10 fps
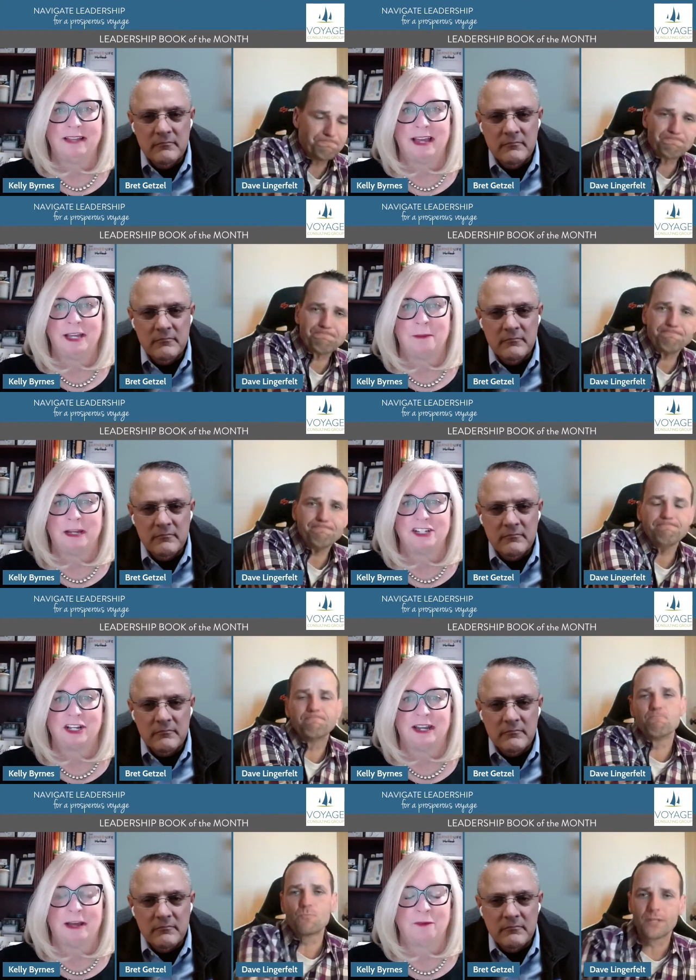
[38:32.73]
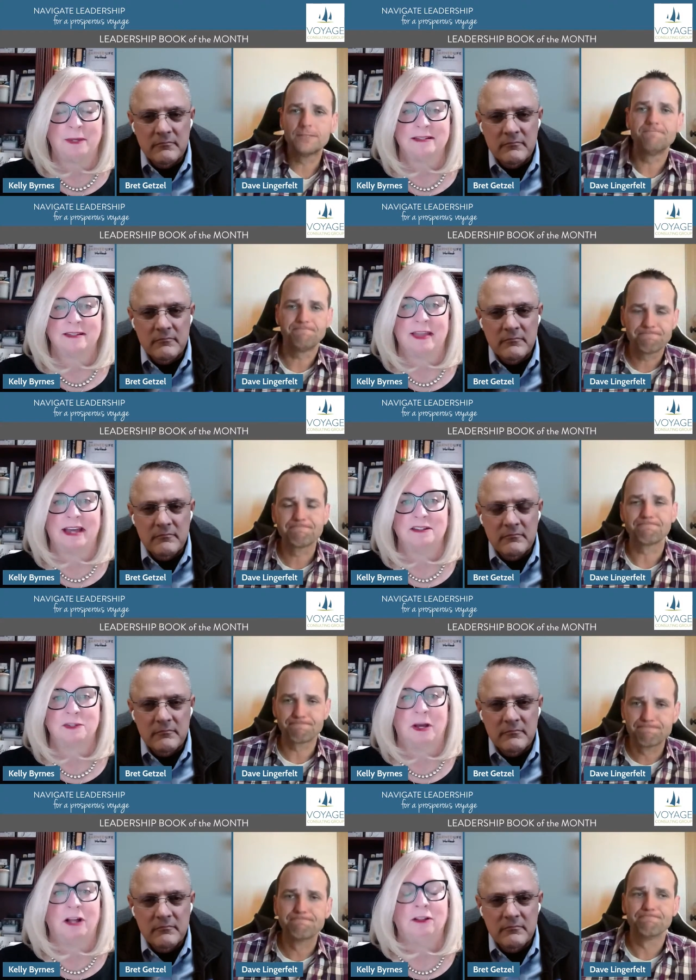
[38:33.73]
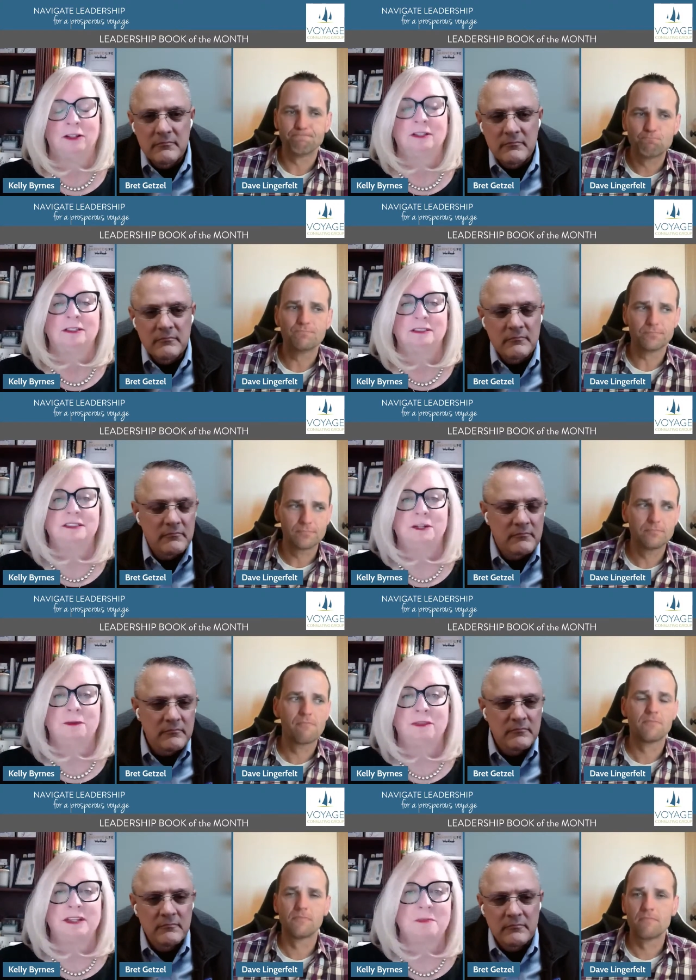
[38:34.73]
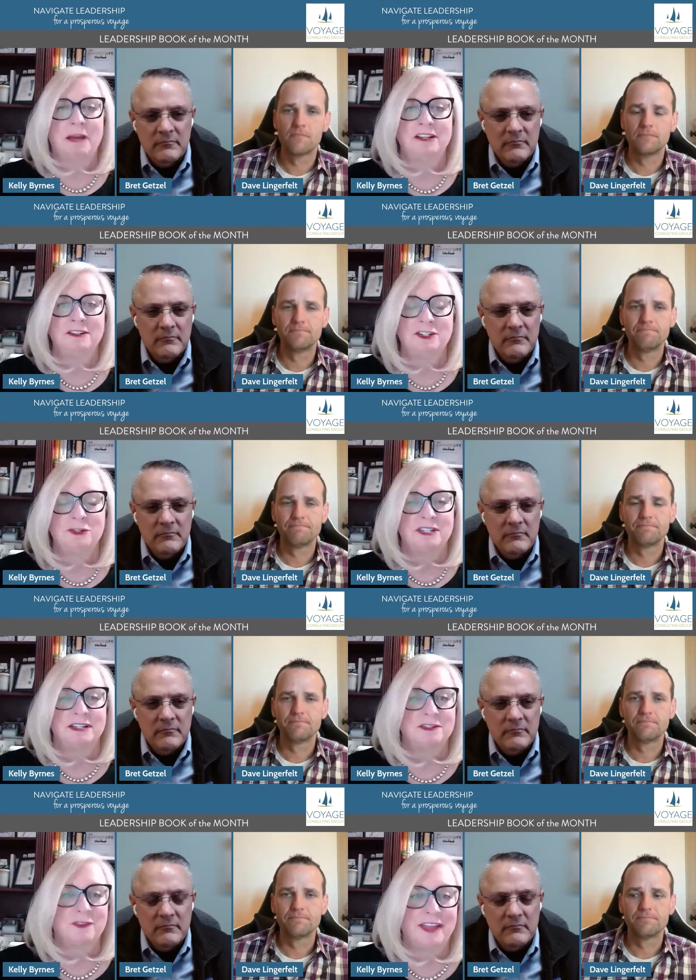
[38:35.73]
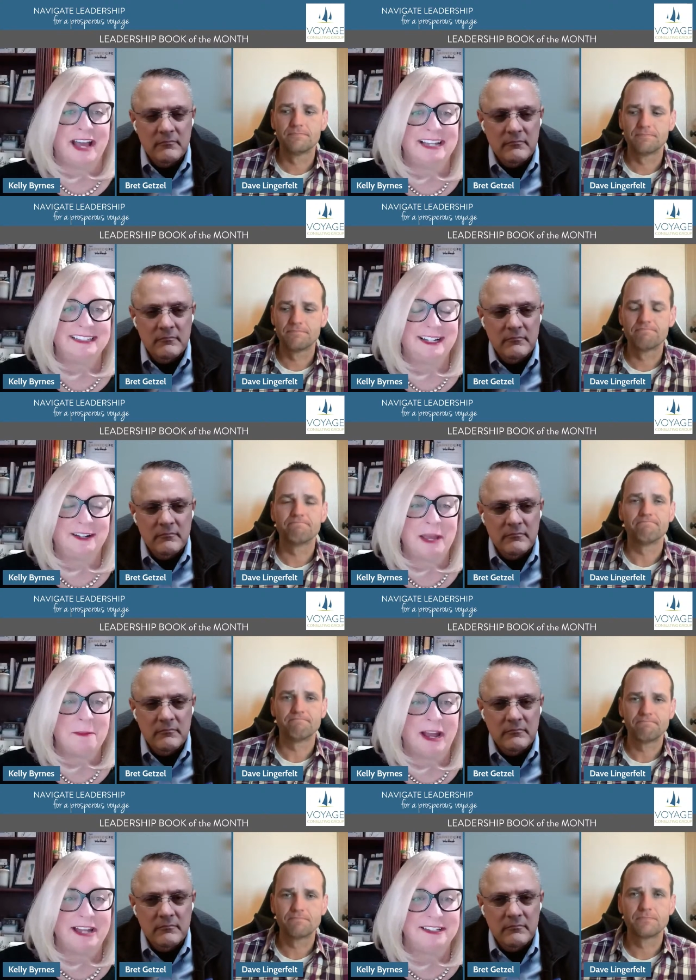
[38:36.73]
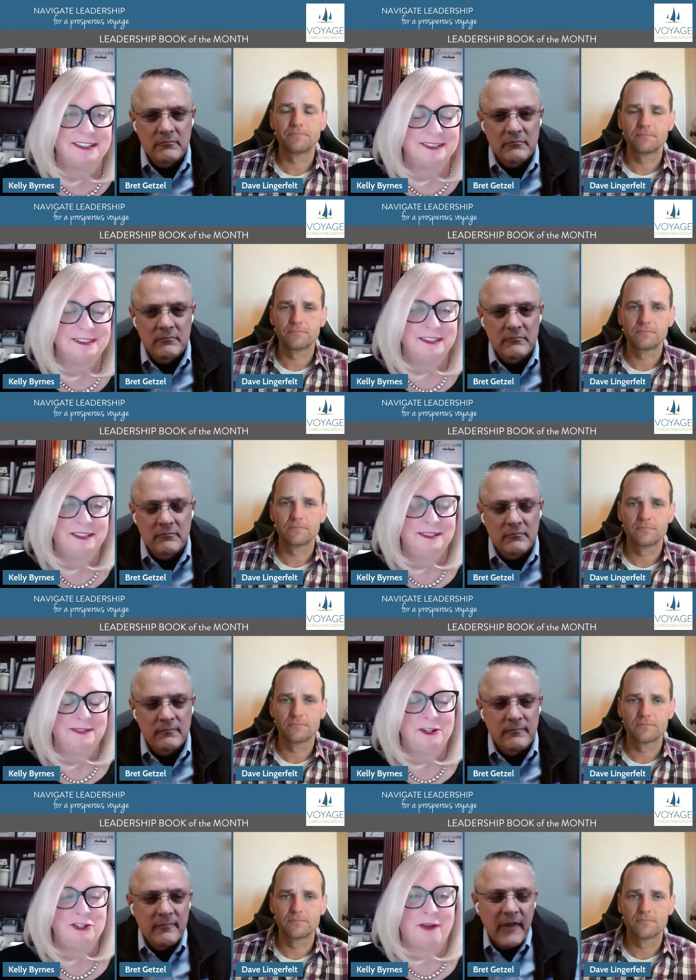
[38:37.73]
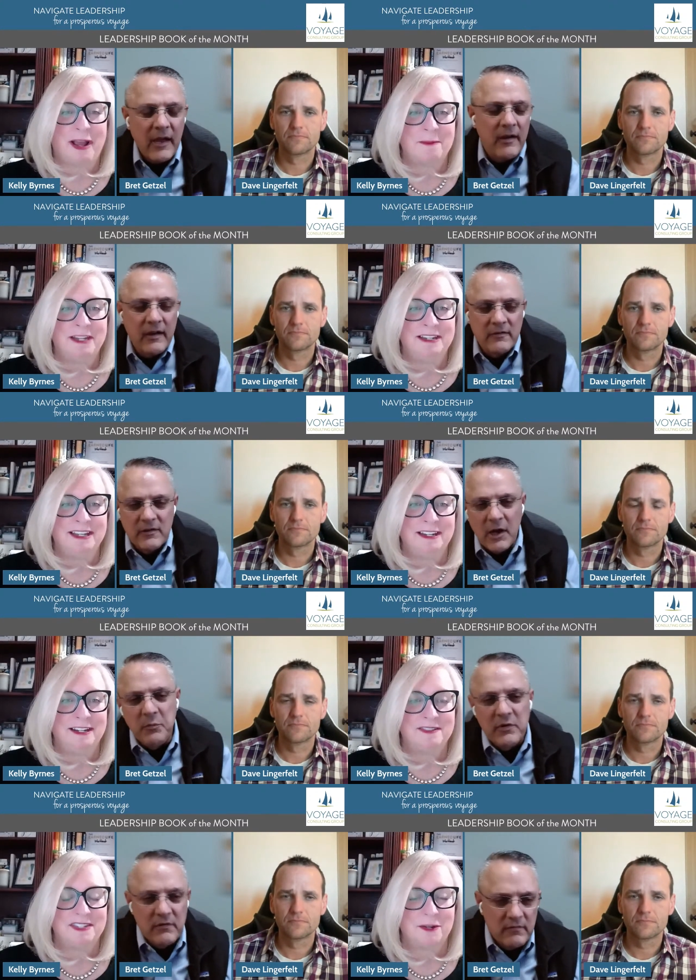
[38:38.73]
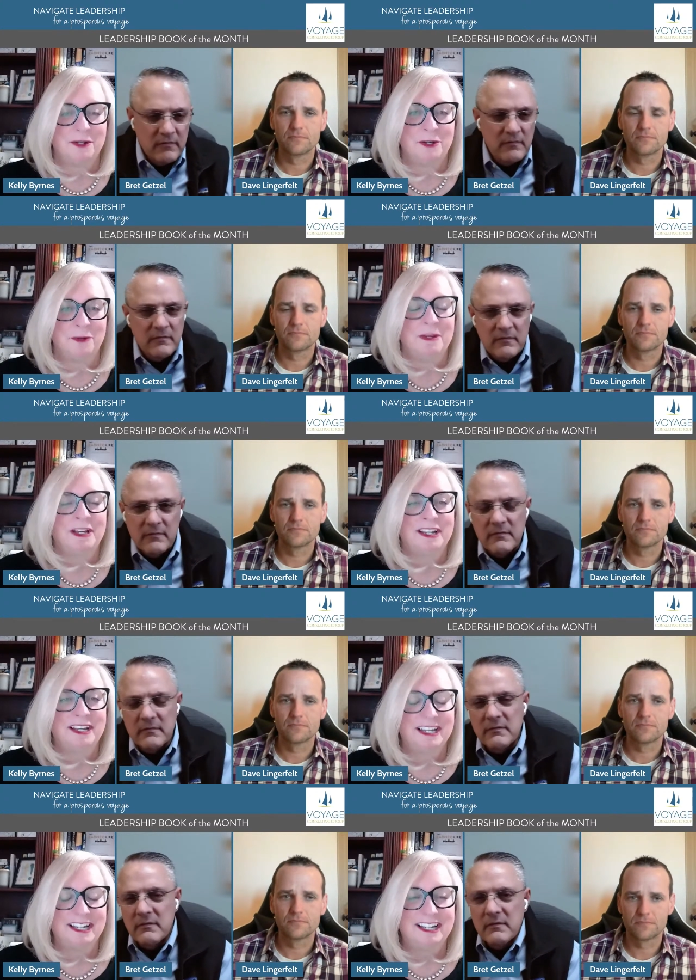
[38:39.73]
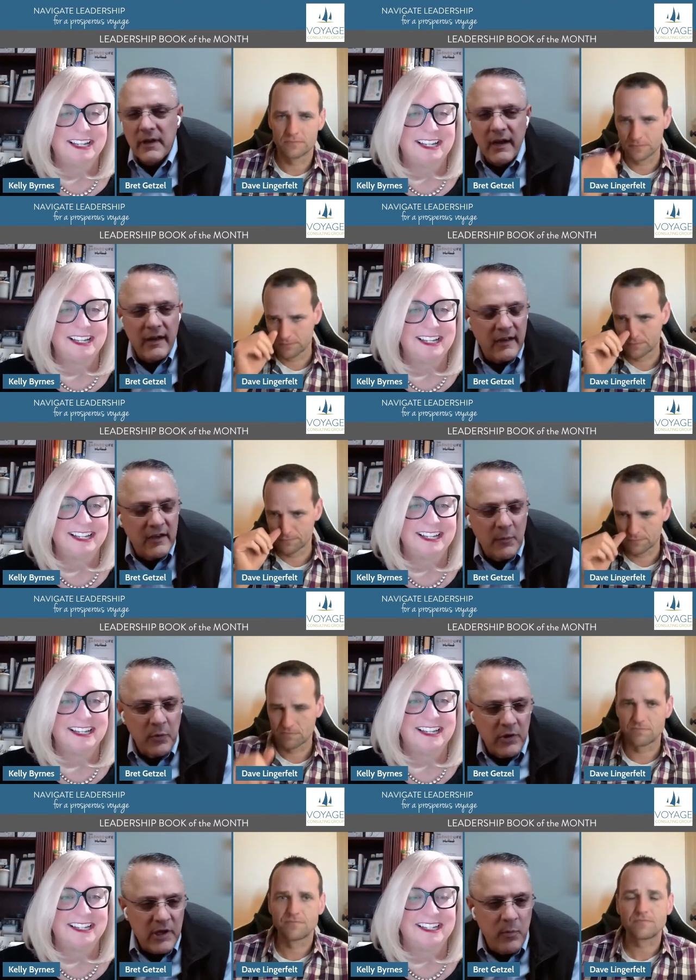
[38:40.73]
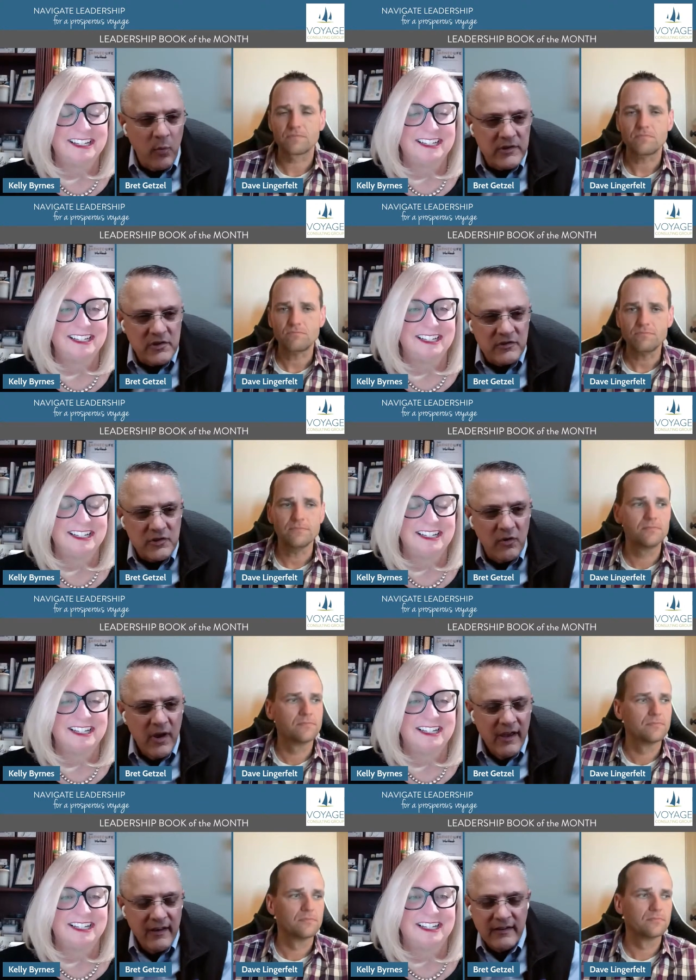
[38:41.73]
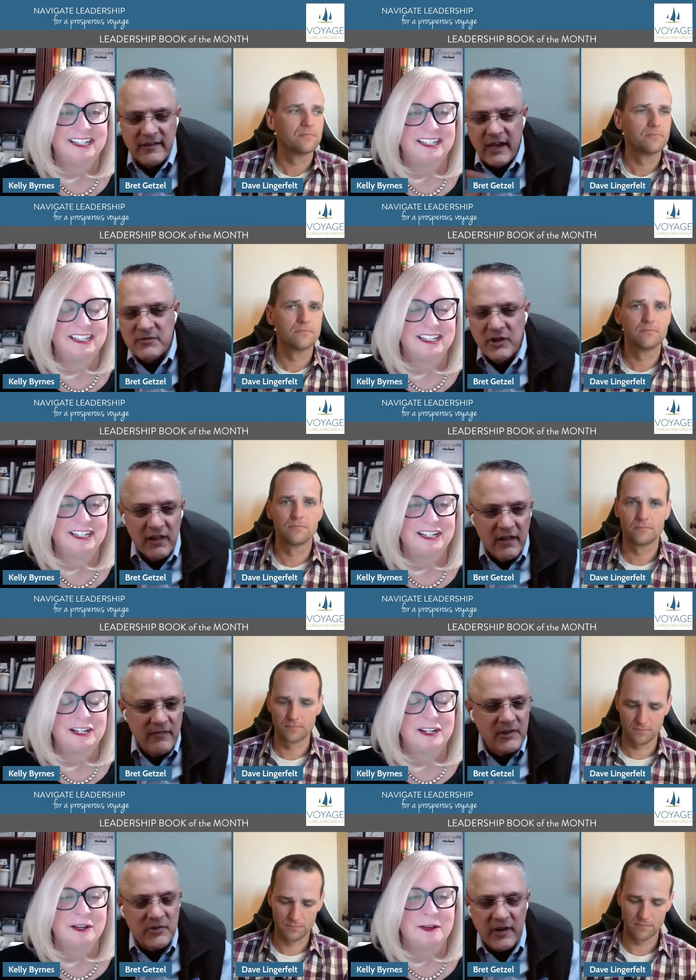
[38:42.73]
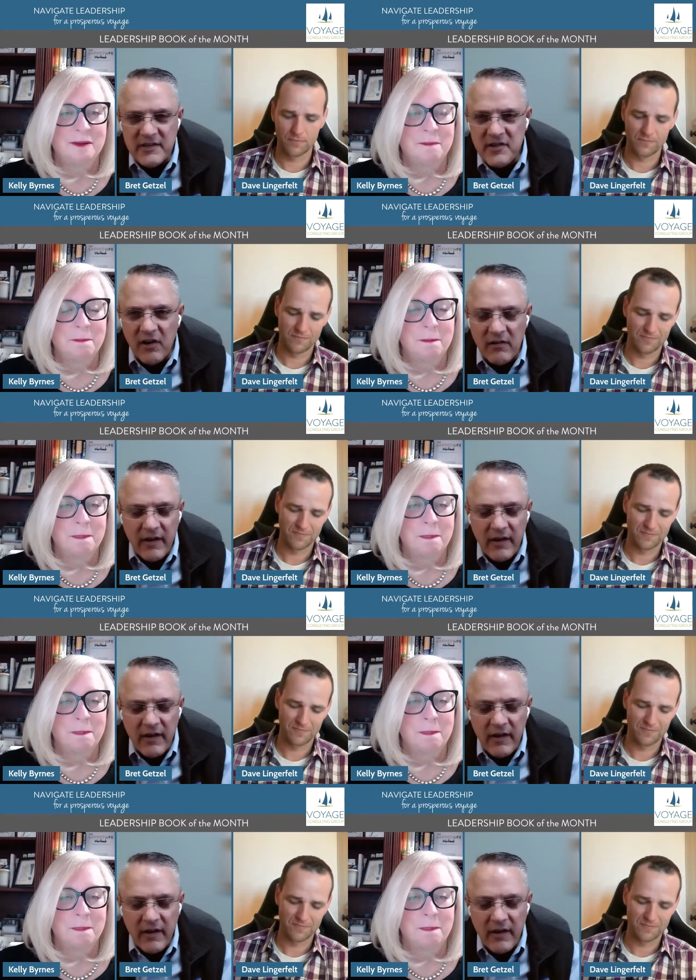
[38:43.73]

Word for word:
Speaker 1: that, you might check it out because of that as well. So that's my 2 cents for that. Okay, Brett, would you
Speaker 2: recommend it? And if so, yeah, I got a couple key points here. So Dave's going to love this, right? He's our